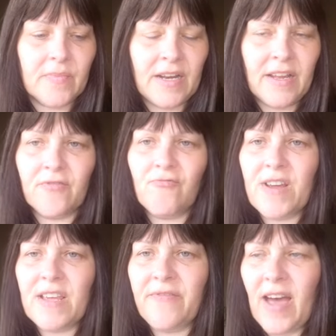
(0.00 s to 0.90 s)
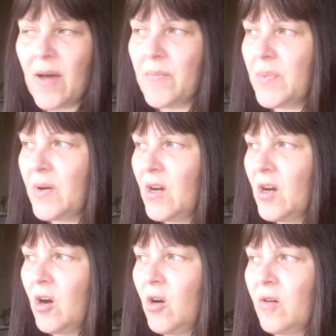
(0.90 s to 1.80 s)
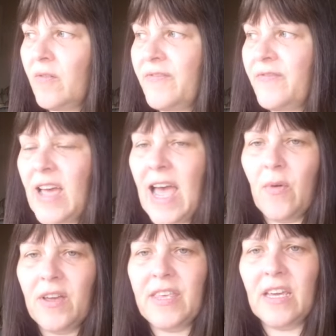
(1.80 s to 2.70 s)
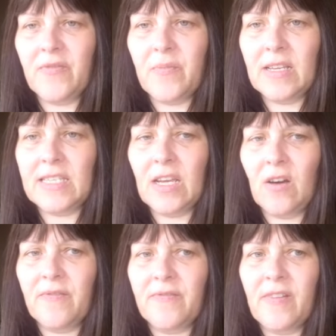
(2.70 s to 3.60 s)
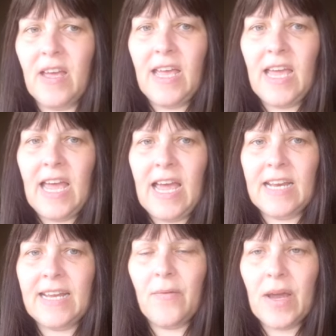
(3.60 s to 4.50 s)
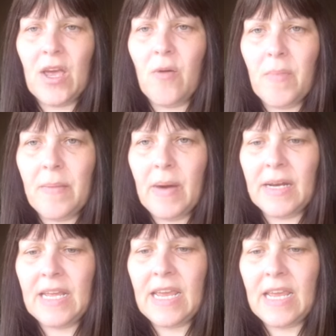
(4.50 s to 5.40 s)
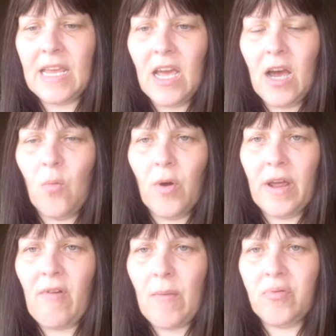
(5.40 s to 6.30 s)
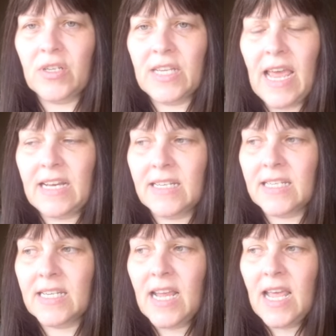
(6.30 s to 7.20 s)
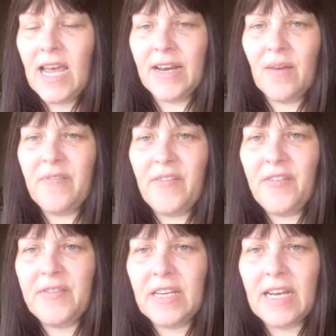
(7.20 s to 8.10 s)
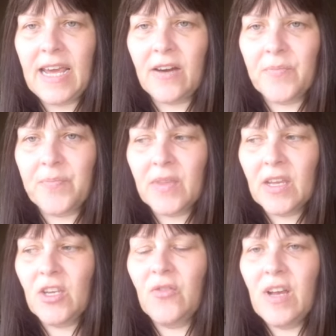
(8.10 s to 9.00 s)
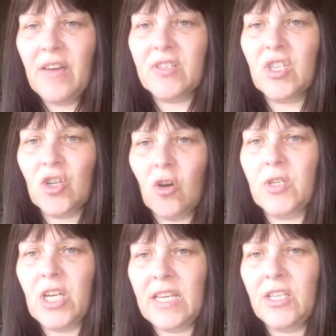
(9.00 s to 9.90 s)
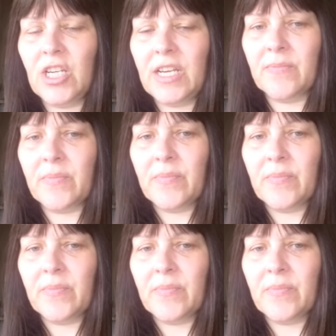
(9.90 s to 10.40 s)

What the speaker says: Another revamp of how I think of myself and how I earn my money and what I represent. And I'm 50 now. You never stop changing.